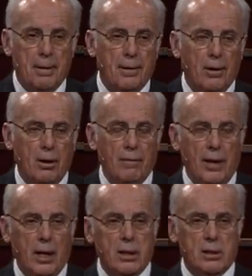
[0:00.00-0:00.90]
And all of
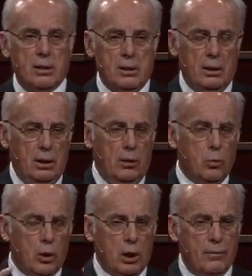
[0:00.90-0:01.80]
that is in the
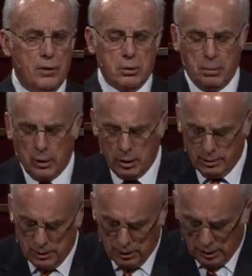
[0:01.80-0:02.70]
work of the Spirit
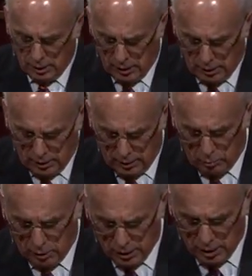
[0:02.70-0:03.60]

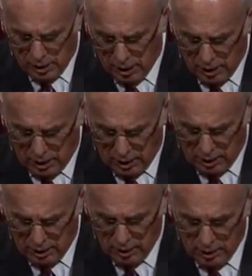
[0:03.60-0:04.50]
in which
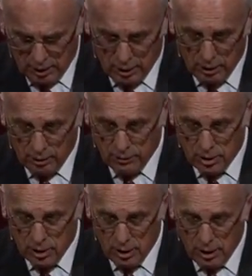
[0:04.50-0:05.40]
He
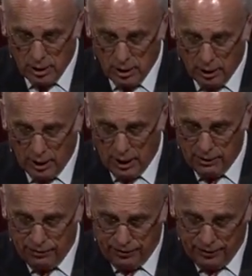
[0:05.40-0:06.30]
gives
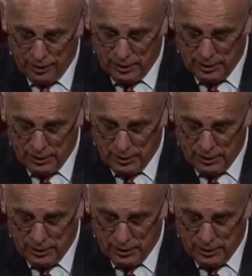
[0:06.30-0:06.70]
life.